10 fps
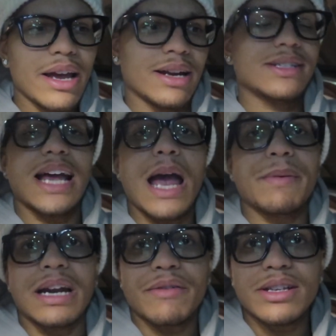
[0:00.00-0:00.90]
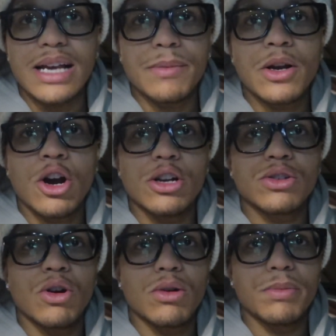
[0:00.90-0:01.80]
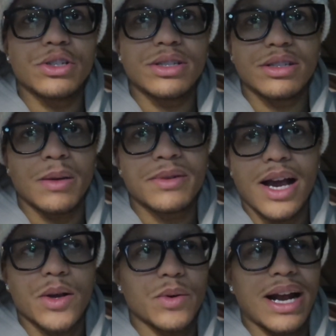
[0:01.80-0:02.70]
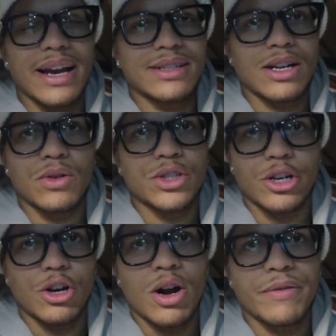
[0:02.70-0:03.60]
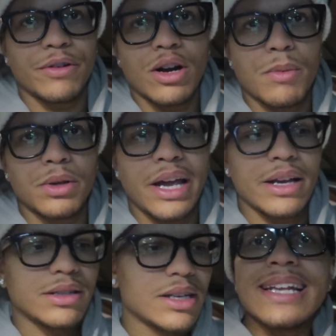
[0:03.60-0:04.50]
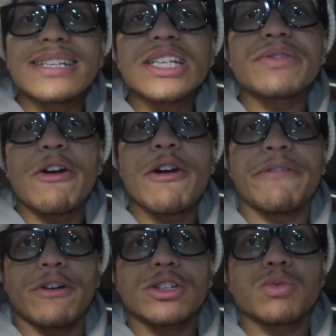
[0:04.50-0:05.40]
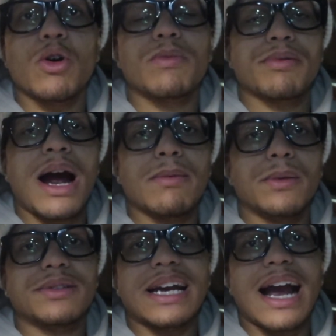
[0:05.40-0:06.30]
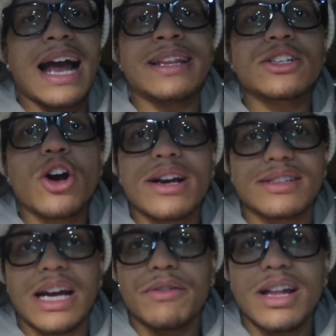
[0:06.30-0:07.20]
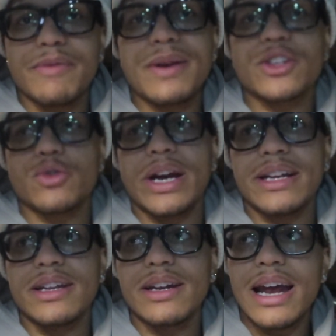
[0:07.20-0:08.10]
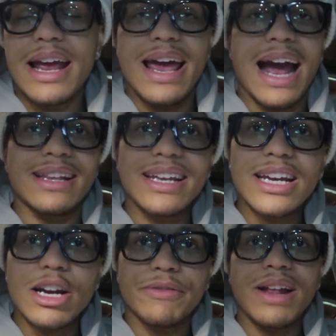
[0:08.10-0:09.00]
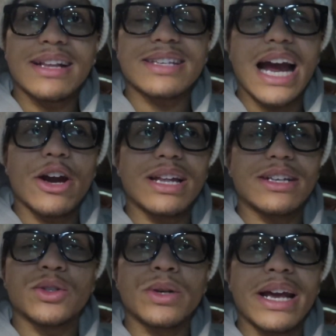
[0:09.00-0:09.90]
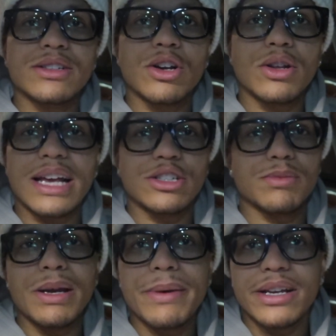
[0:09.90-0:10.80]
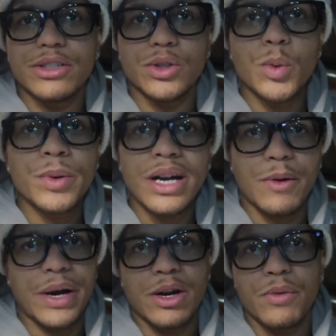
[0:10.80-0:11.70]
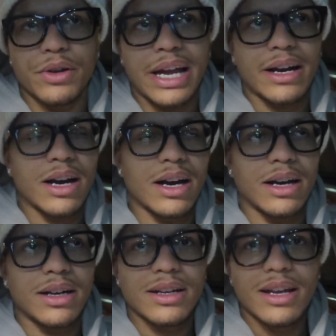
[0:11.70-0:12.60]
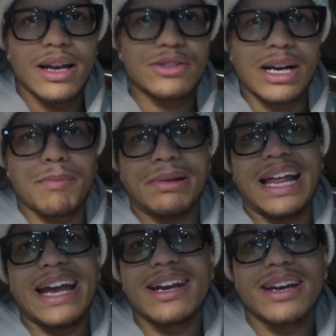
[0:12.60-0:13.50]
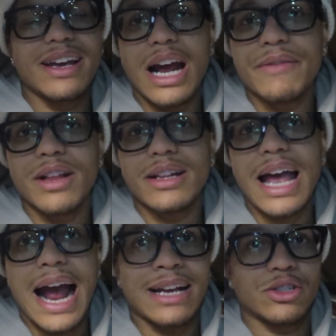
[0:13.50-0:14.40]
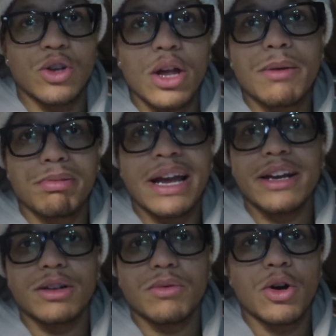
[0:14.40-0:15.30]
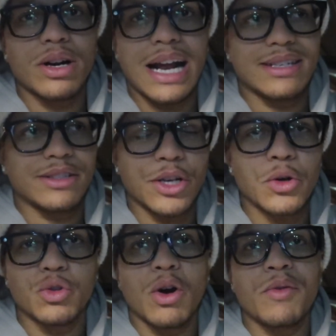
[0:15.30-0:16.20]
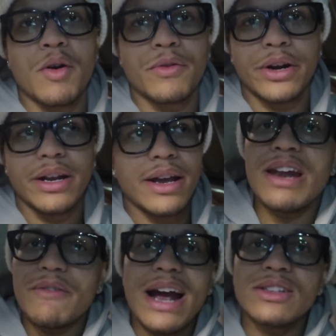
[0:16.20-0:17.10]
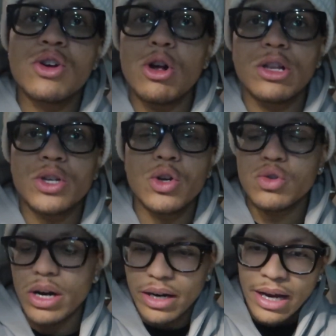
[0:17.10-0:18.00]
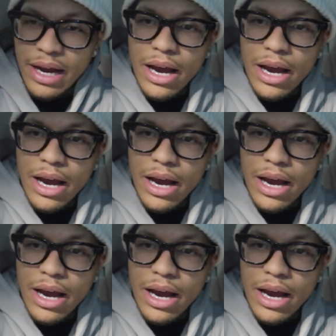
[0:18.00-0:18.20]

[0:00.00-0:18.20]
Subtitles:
It doesn't happen every time the car's cold, but just sometimes when I guess I don't turn it on for a couple days. And this is very first world problems. Like, this car has never left me stranded. I did get a flat tire like 2 days ago. That's just me being stupid. I ran over like it's like a plank. I shouldn't have done that. I saw the plank in the road and I still drove over it. I've never had to call a tow truck.